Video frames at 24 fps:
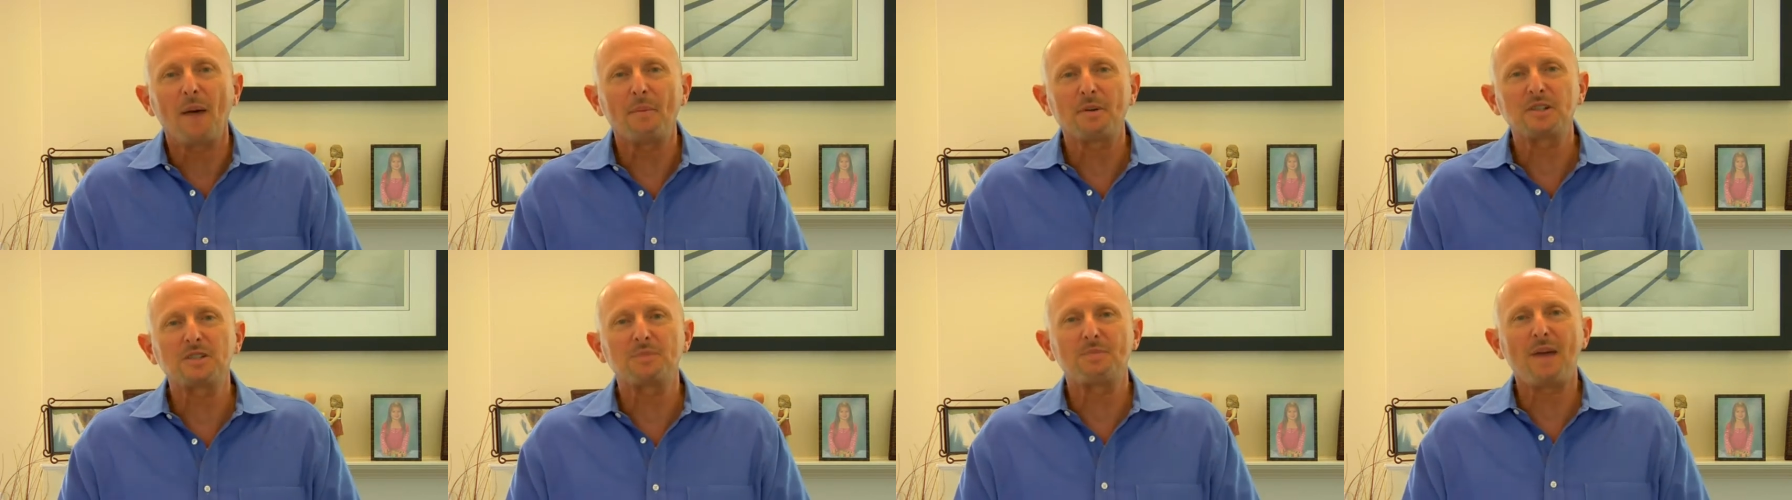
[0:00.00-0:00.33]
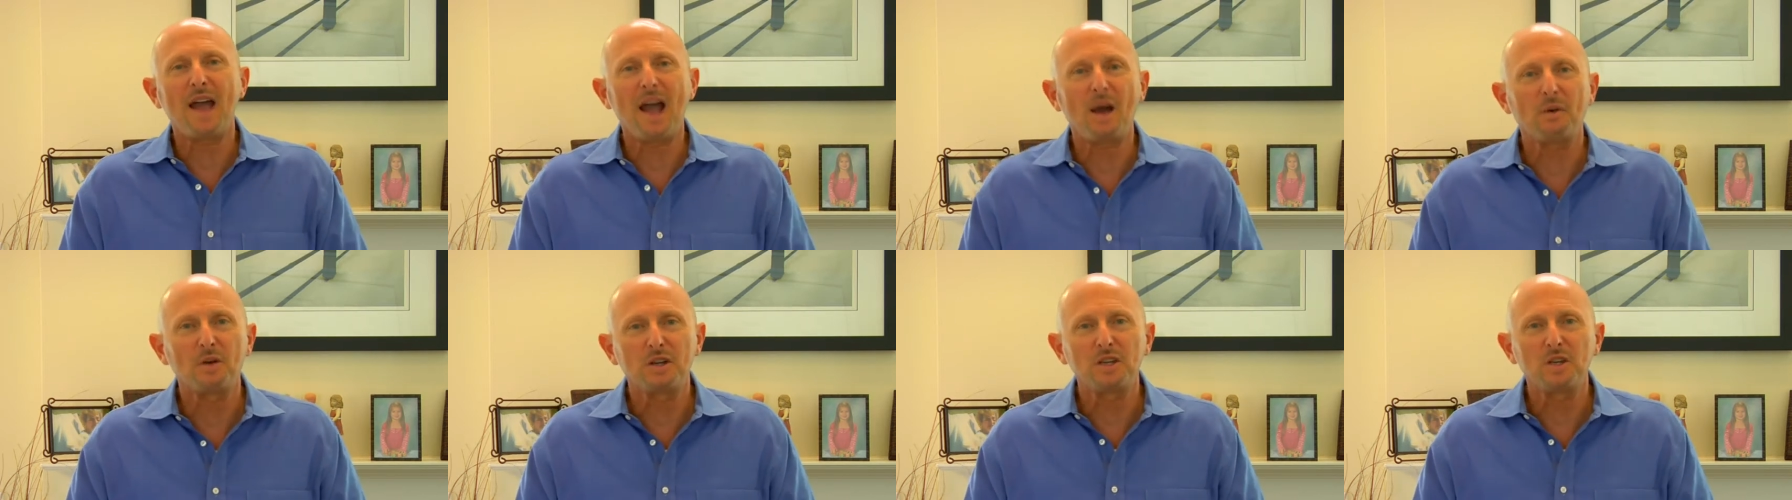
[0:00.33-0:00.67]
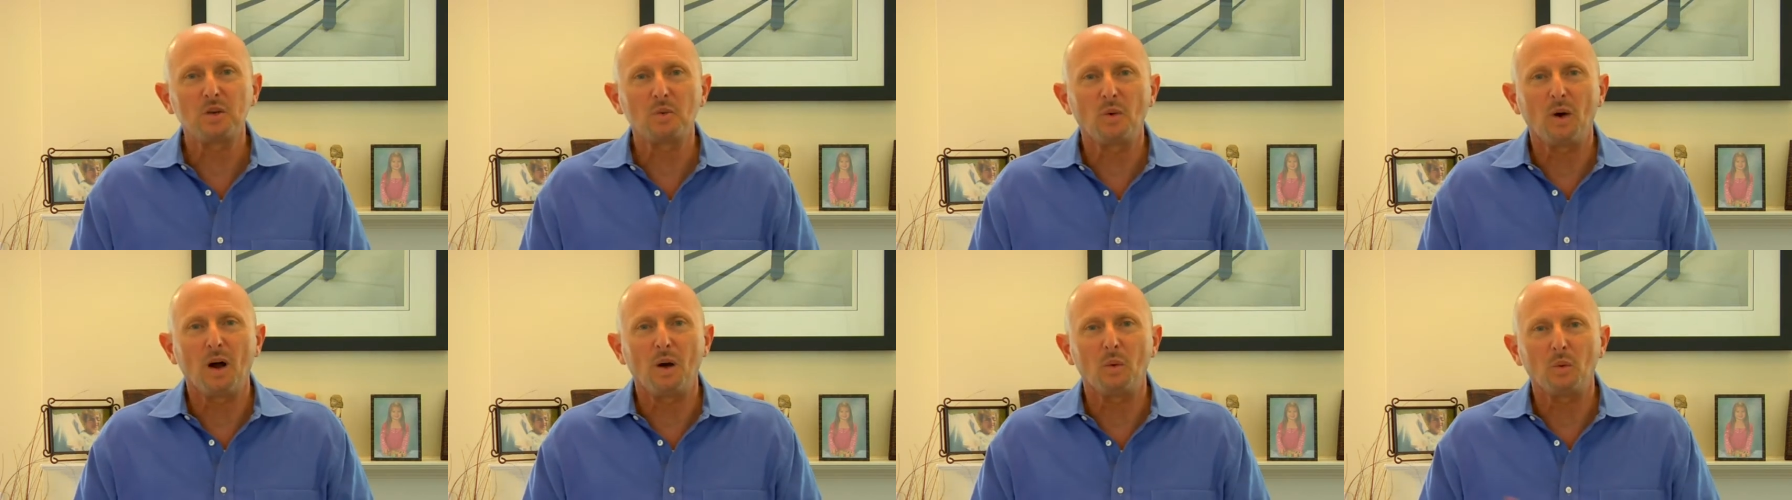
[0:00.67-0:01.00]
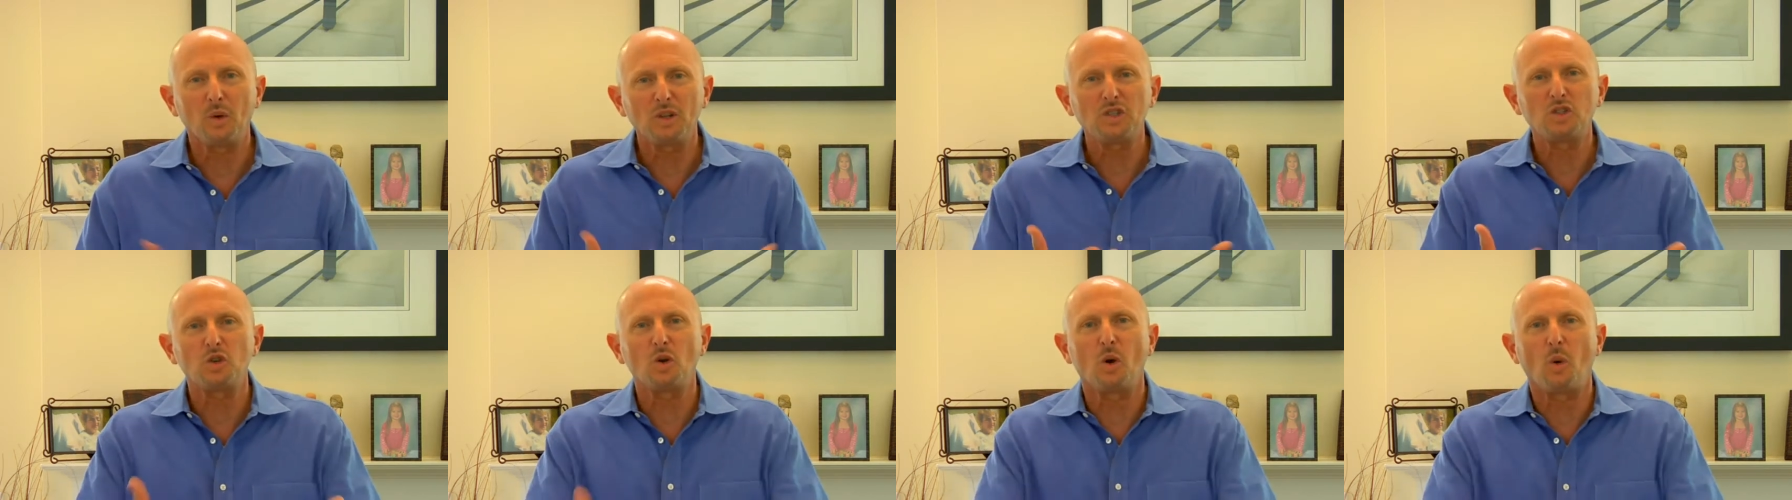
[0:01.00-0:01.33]
much power you are,
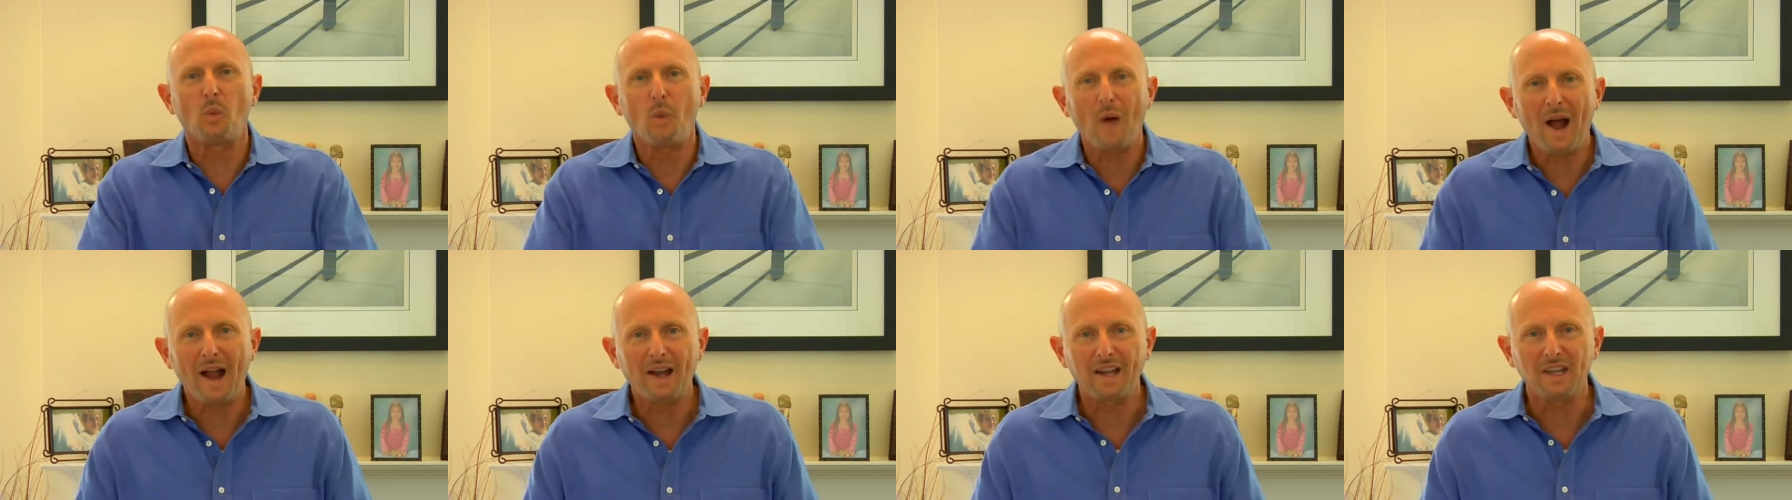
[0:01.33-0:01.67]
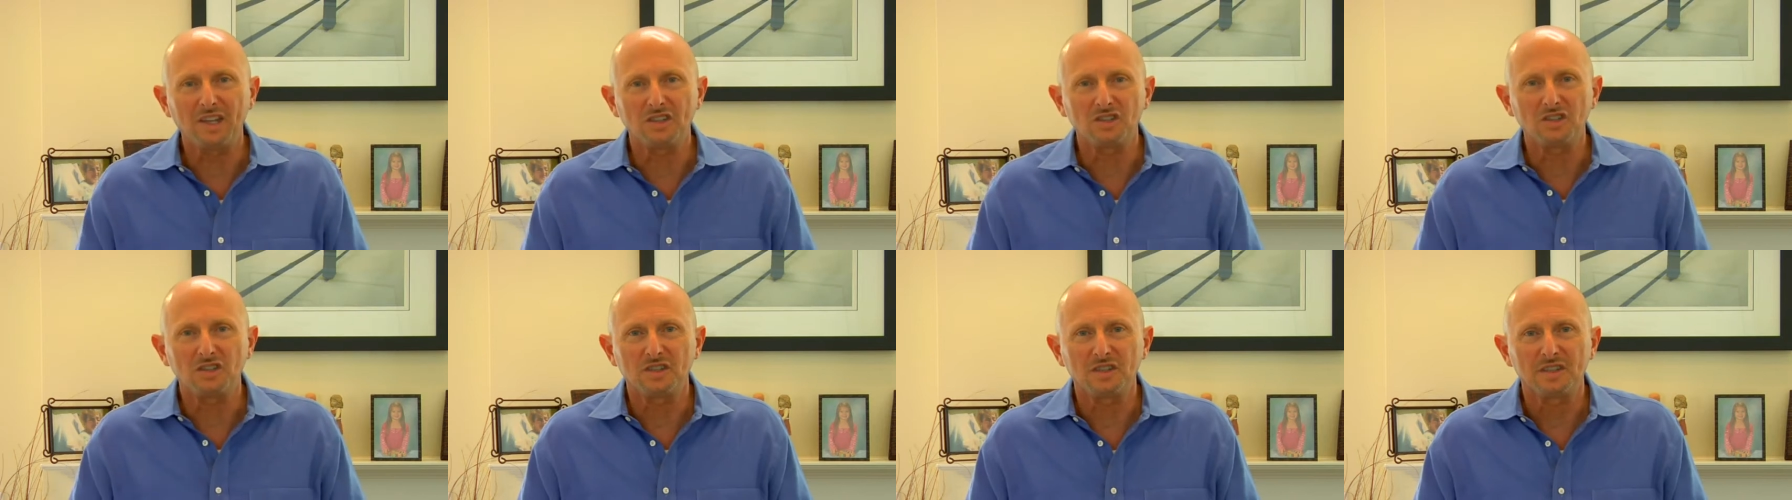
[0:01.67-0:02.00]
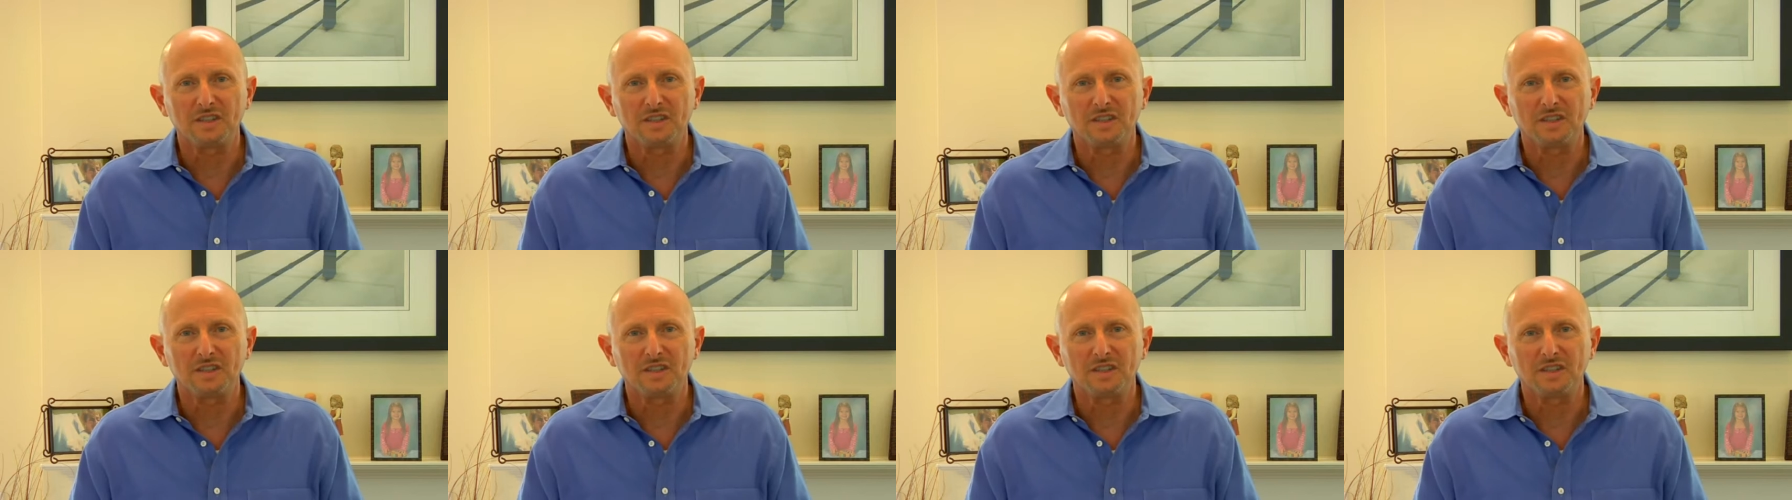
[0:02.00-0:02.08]
what's your wattage.